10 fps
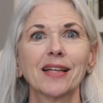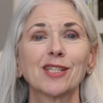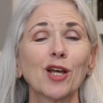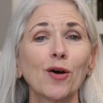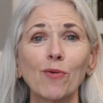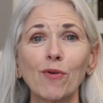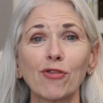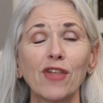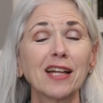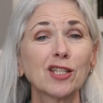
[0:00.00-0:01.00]

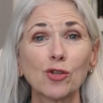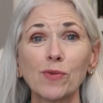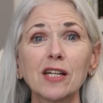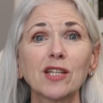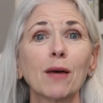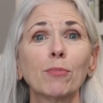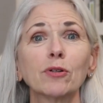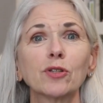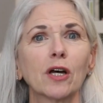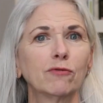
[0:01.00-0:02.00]
So that's three
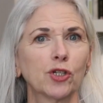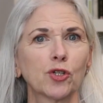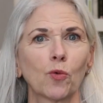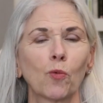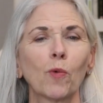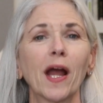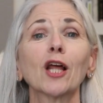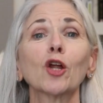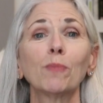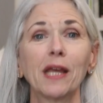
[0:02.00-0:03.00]
examples of just
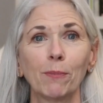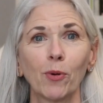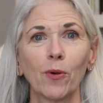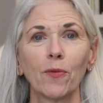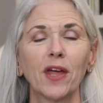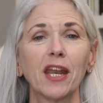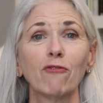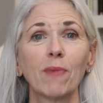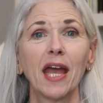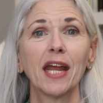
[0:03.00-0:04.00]
regular people that
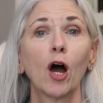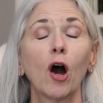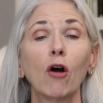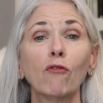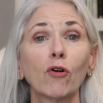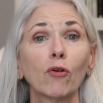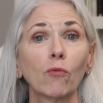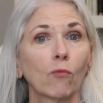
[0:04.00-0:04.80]
have made over,